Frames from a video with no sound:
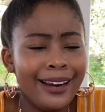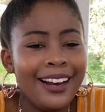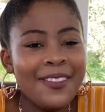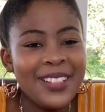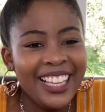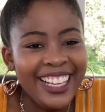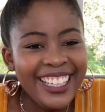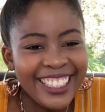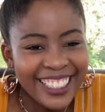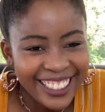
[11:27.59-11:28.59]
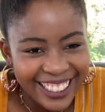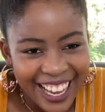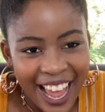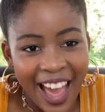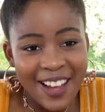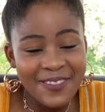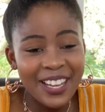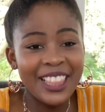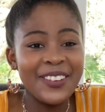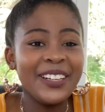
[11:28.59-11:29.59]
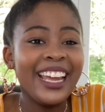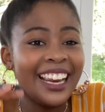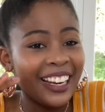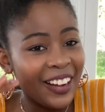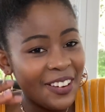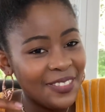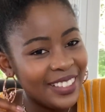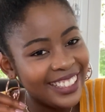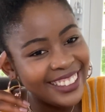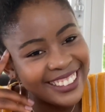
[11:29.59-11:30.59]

And I'm like, they were hitting on me.